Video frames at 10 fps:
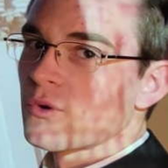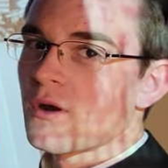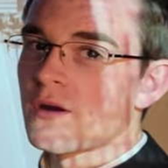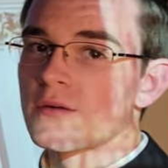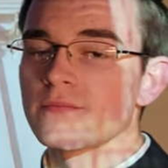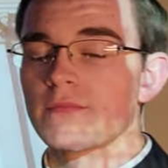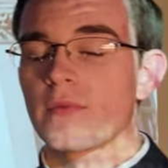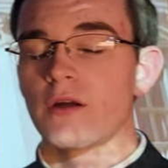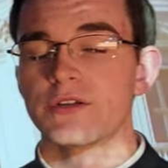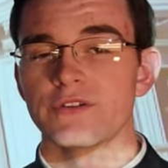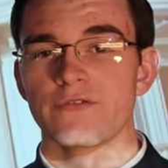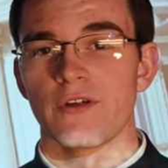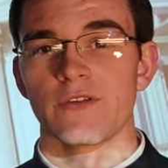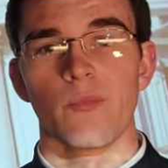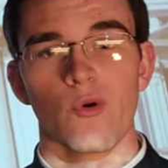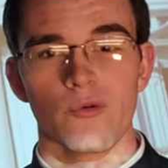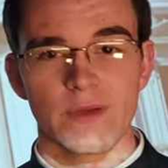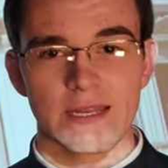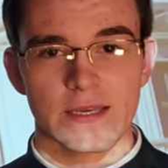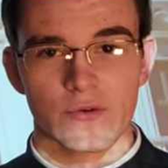to our, our dear friend
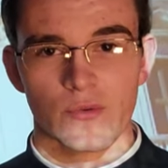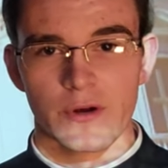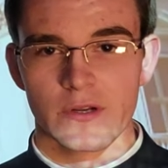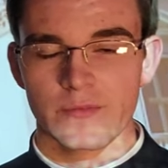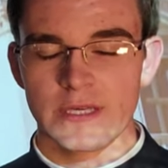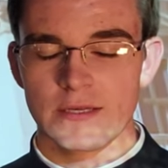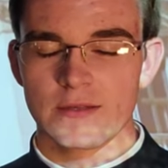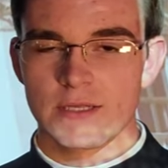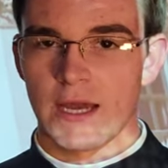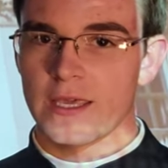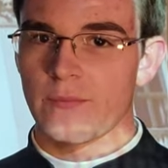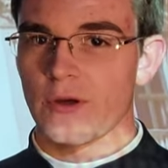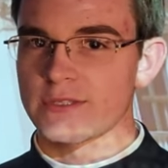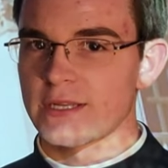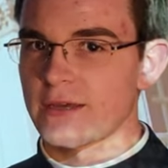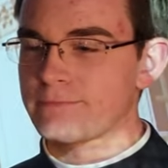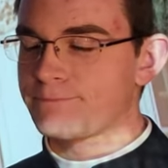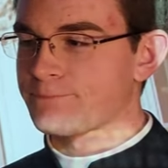Borromini, who we're going to be talking about today.